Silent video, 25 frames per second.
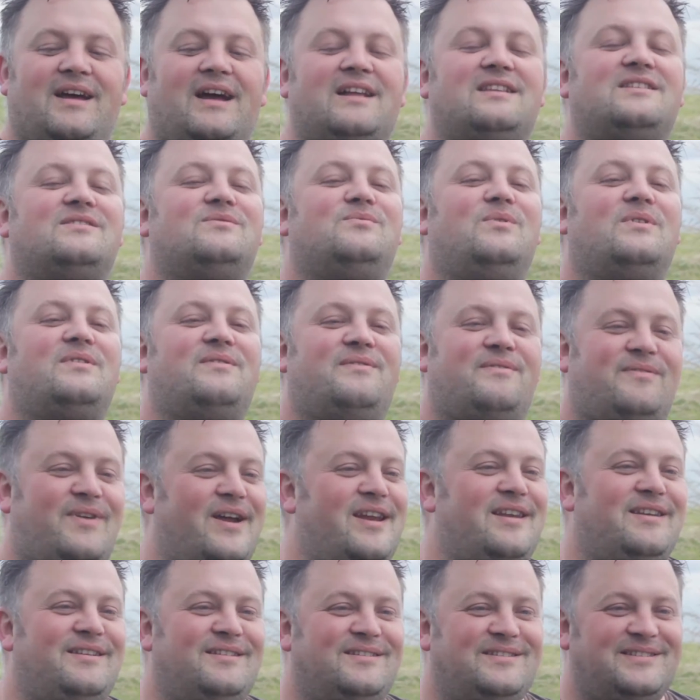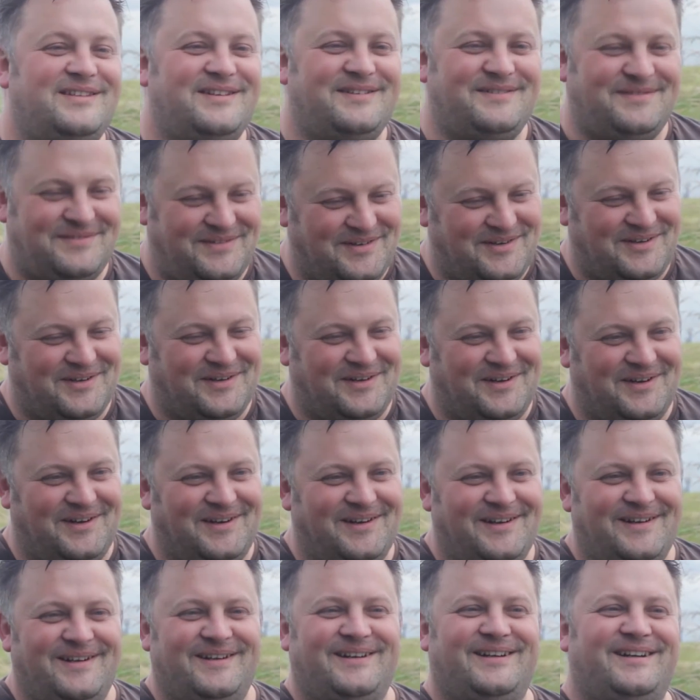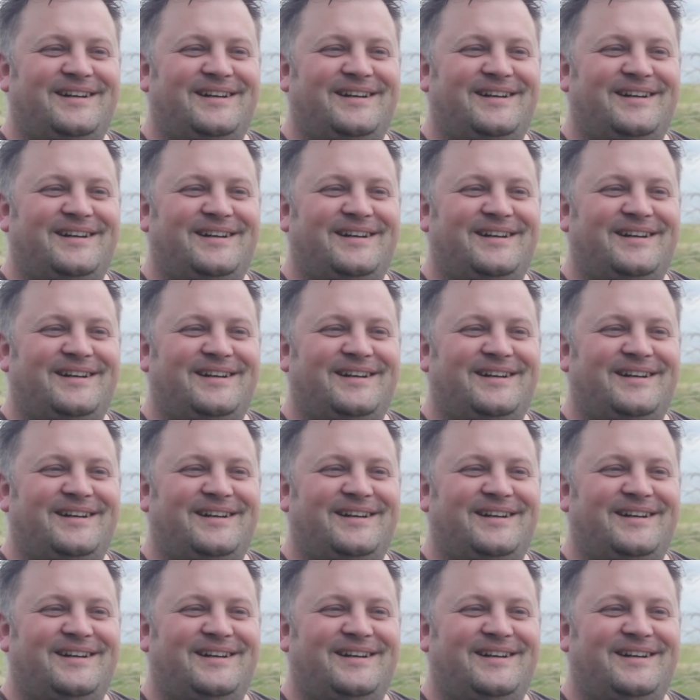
that's what friends are for.